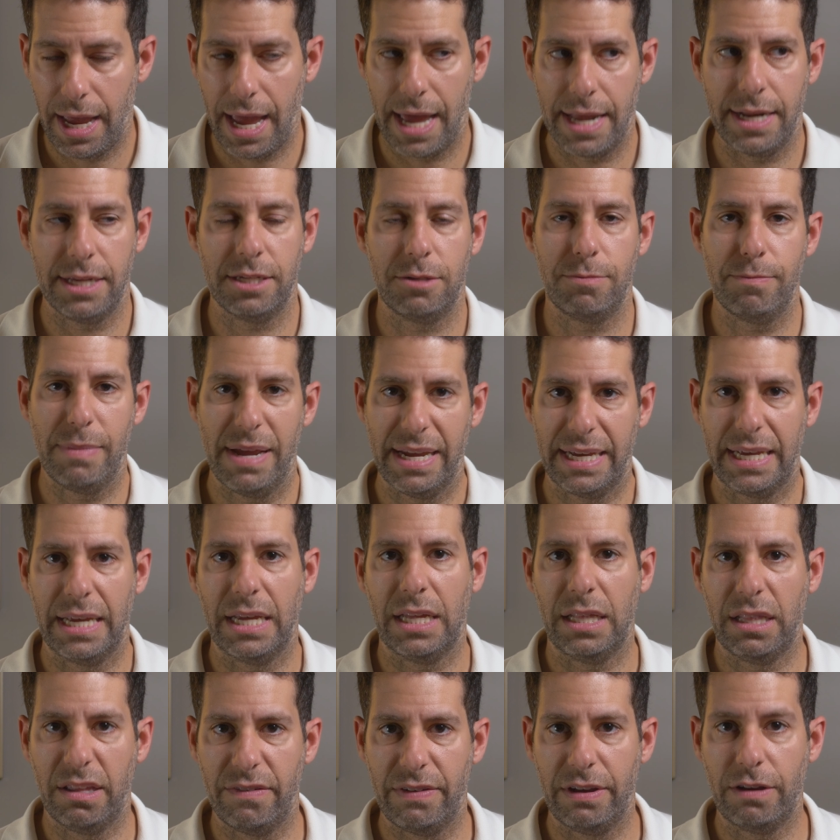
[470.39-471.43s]
and is making
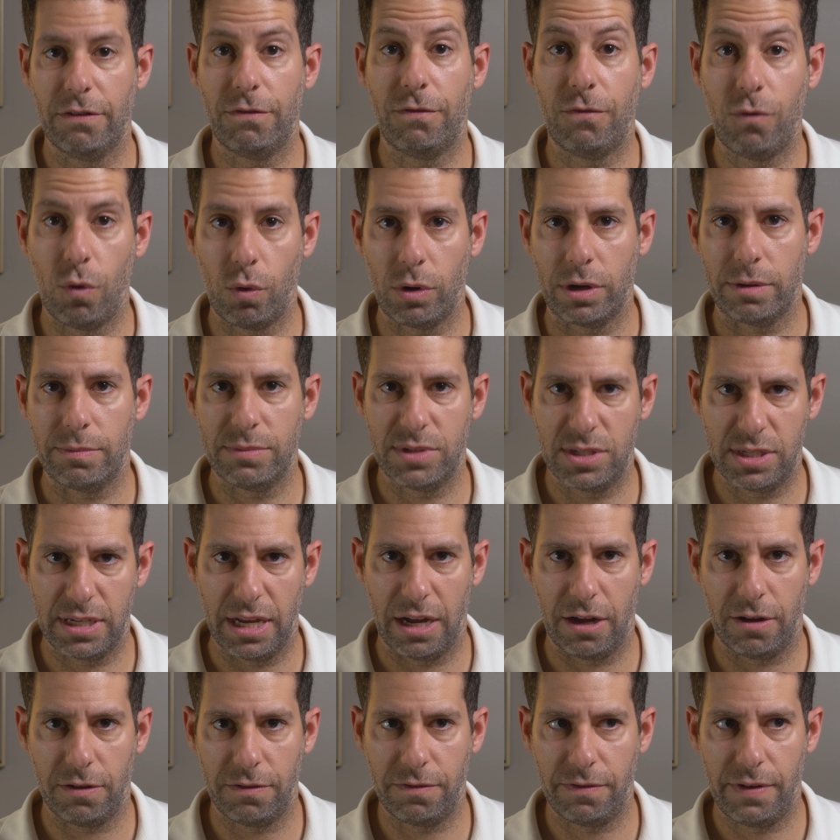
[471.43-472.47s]
a living for
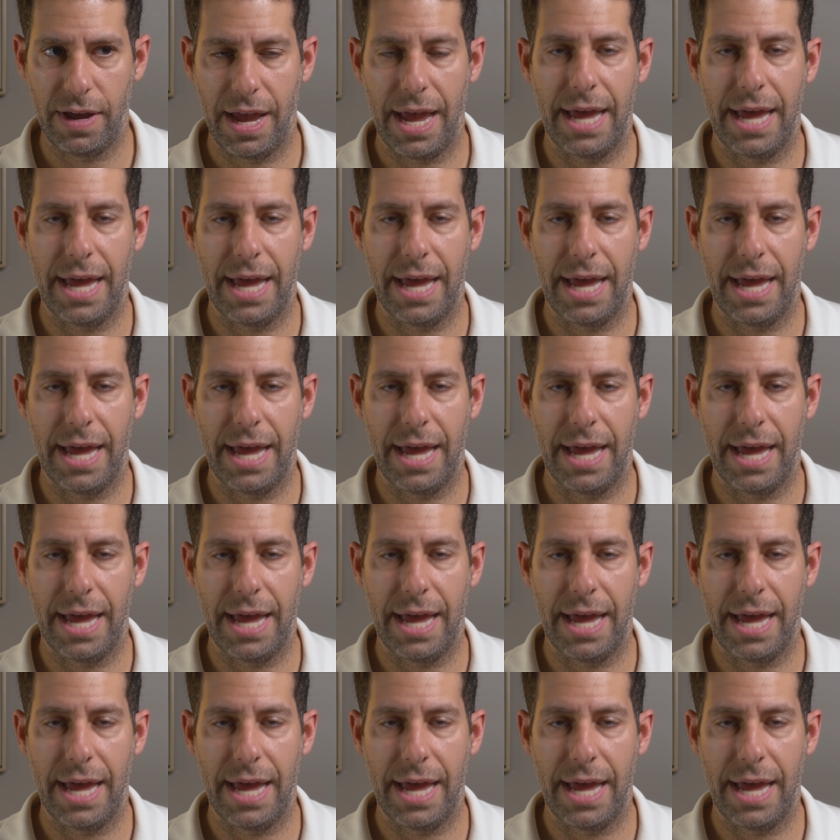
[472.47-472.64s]
himself